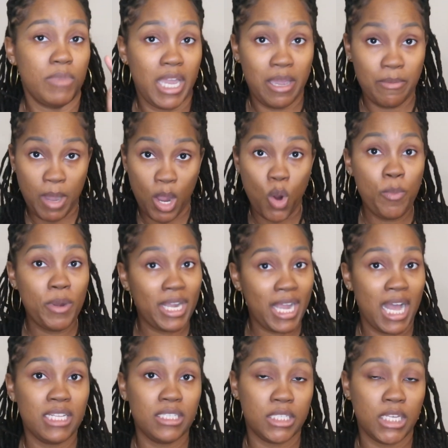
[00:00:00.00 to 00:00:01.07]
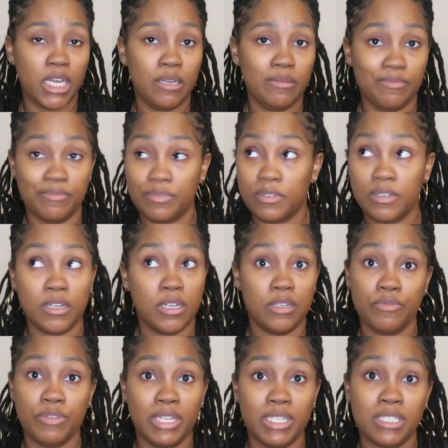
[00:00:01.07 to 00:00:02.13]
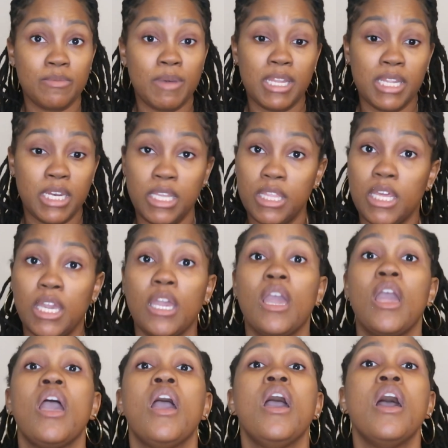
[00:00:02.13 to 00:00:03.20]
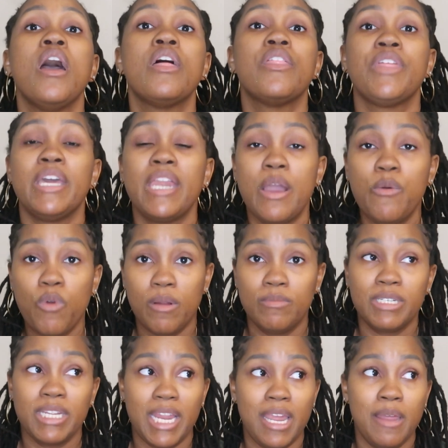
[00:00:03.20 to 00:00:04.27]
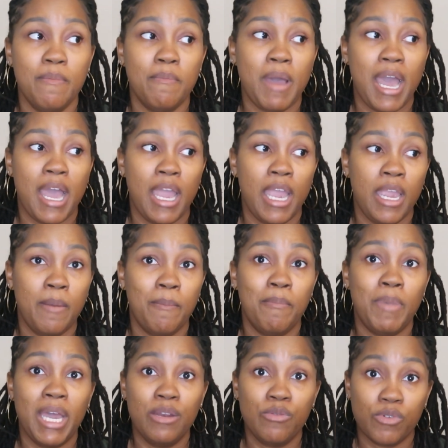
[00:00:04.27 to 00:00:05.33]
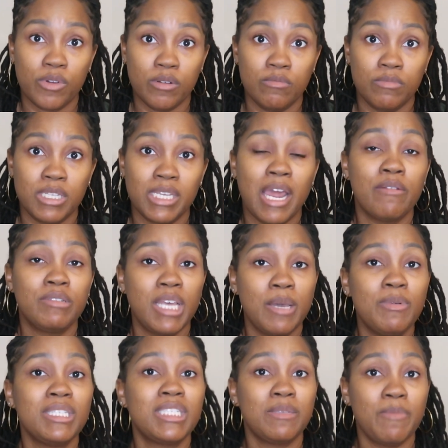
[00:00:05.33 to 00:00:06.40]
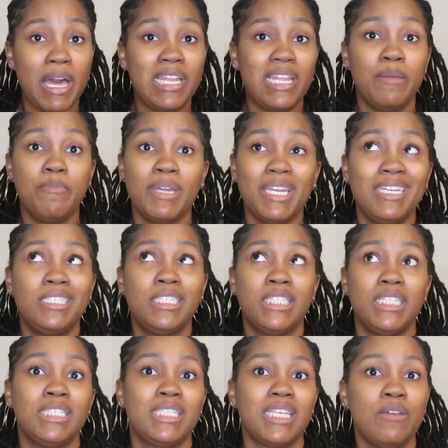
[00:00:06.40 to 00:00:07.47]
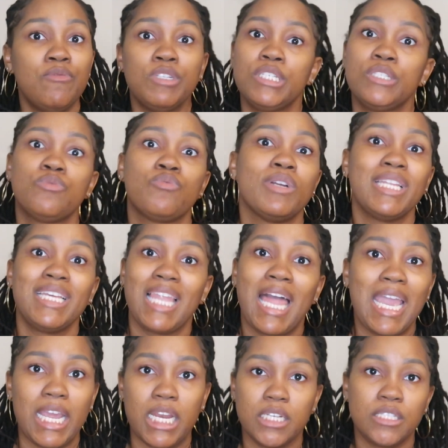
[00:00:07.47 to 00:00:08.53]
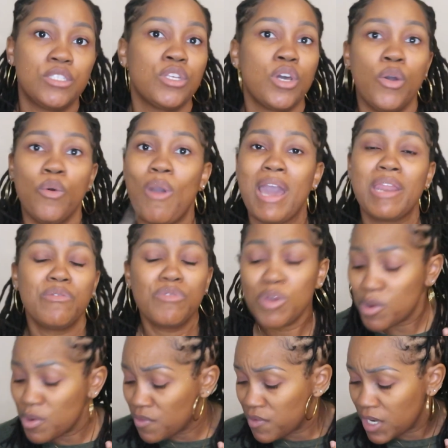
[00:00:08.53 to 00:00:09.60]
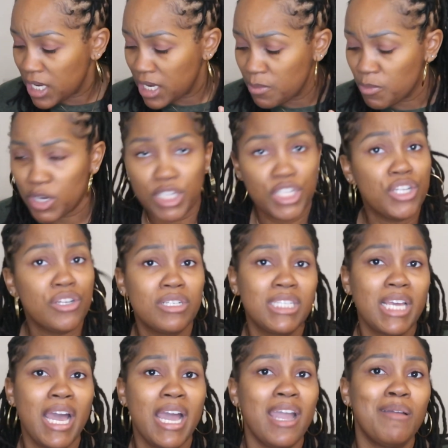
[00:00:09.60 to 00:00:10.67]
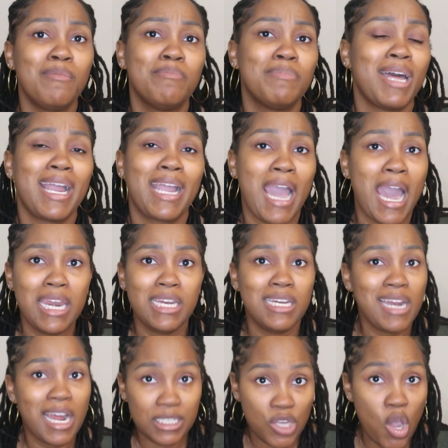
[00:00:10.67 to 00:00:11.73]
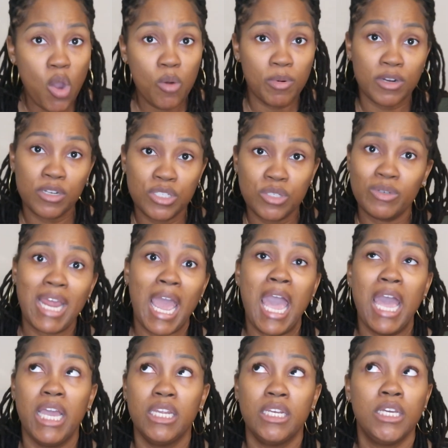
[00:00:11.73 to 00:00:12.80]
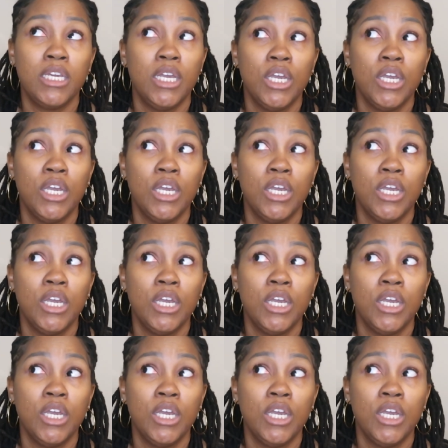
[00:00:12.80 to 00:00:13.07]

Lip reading: in my open concept. Couldn't really smell anything. Then I warmed it in my bedrooms, and I was able to smell it, but it was just really light. So I don't know if it needed more cure time, but I got it in October, so it had